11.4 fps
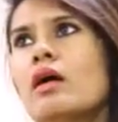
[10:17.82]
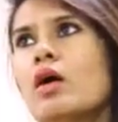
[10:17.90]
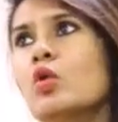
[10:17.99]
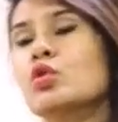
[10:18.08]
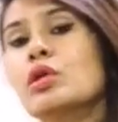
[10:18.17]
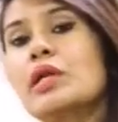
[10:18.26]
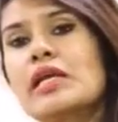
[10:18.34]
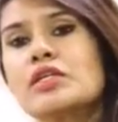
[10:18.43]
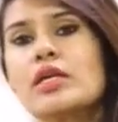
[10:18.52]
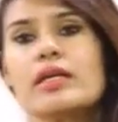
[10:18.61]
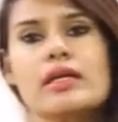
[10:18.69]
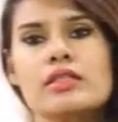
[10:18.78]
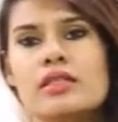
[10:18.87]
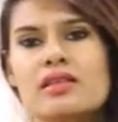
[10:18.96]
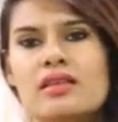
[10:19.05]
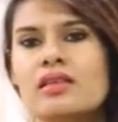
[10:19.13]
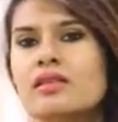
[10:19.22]
Uttarashara
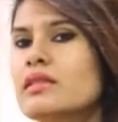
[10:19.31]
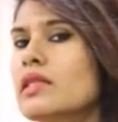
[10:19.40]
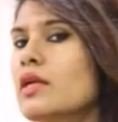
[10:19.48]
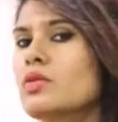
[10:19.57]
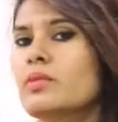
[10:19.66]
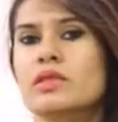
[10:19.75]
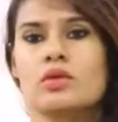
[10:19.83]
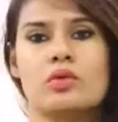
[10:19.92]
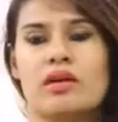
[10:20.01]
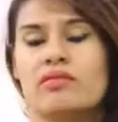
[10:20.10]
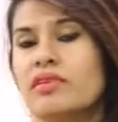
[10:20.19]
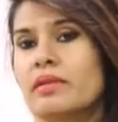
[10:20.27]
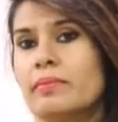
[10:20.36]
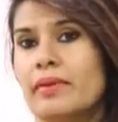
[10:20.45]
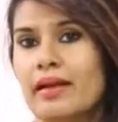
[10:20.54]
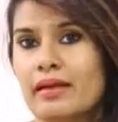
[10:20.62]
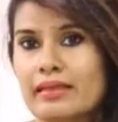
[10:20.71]
Nakshatra, they will be screwed up very
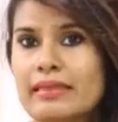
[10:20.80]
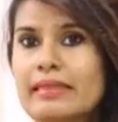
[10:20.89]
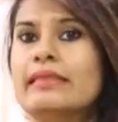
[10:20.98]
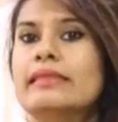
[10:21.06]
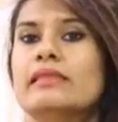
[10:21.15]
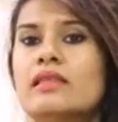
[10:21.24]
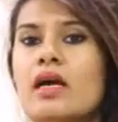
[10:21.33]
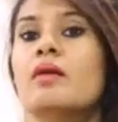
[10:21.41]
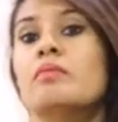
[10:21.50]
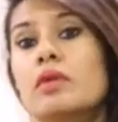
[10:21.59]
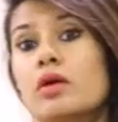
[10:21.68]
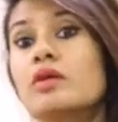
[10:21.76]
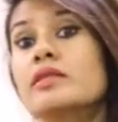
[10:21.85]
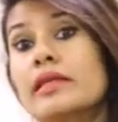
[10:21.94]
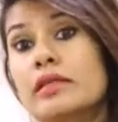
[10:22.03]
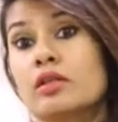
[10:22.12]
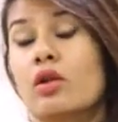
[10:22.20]
badly because
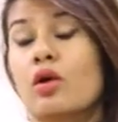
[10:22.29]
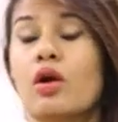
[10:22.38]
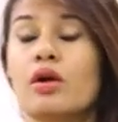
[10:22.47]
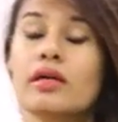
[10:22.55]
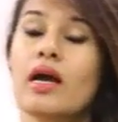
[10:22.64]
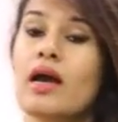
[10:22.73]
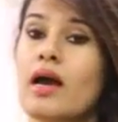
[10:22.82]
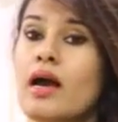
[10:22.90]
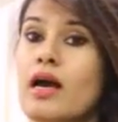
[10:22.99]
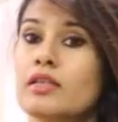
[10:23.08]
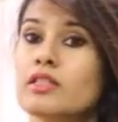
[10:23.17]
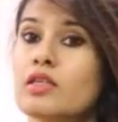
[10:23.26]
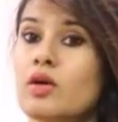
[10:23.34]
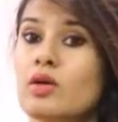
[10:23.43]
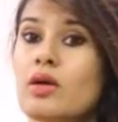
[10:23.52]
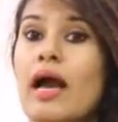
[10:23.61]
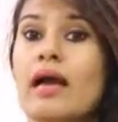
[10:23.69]
it's Lord. So
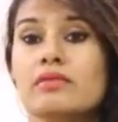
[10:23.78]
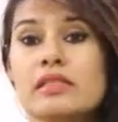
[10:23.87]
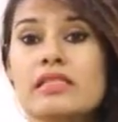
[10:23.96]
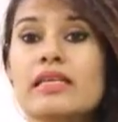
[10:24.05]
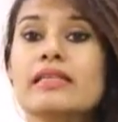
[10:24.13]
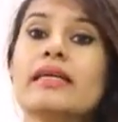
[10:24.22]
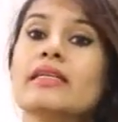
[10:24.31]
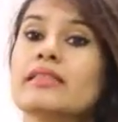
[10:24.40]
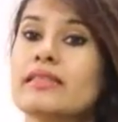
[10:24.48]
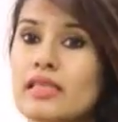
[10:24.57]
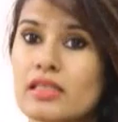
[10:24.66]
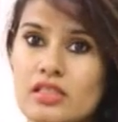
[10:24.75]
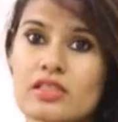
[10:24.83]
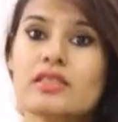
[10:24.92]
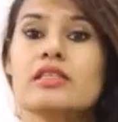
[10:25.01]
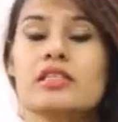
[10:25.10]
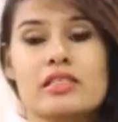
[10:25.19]
I will say that yes,
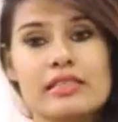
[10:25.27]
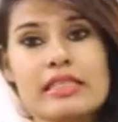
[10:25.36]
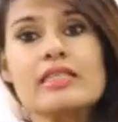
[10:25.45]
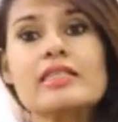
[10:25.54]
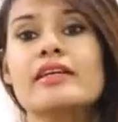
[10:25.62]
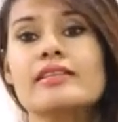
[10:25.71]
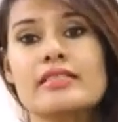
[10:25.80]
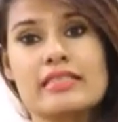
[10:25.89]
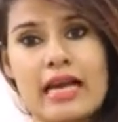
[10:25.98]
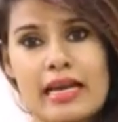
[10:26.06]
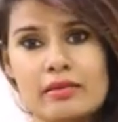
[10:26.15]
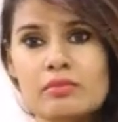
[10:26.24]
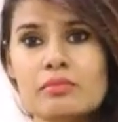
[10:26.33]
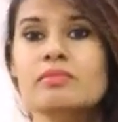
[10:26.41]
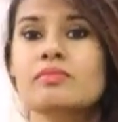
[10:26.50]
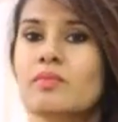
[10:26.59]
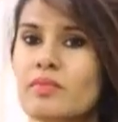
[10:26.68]
still there is a time.
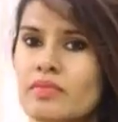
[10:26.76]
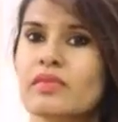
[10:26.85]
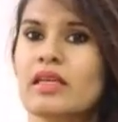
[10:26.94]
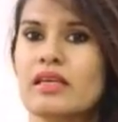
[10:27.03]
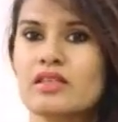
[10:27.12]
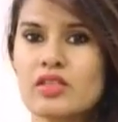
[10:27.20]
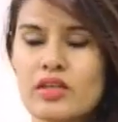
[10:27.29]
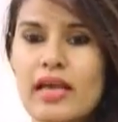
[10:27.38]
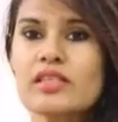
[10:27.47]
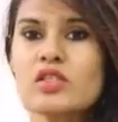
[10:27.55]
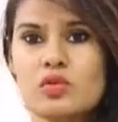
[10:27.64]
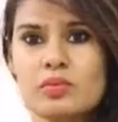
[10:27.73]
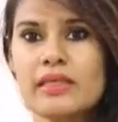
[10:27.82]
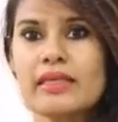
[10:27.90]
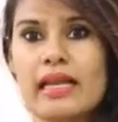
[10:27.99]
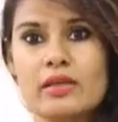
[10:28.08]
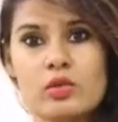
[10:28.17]
Try to be
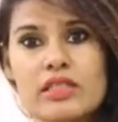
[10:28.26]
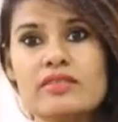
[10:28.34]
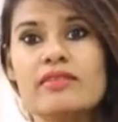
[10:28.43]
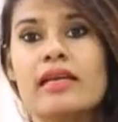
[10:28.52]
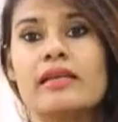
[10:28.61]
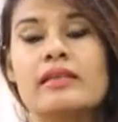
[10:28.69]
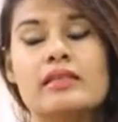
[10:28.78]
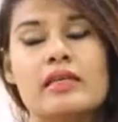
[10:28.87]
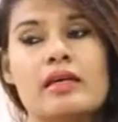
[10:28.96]
calculative and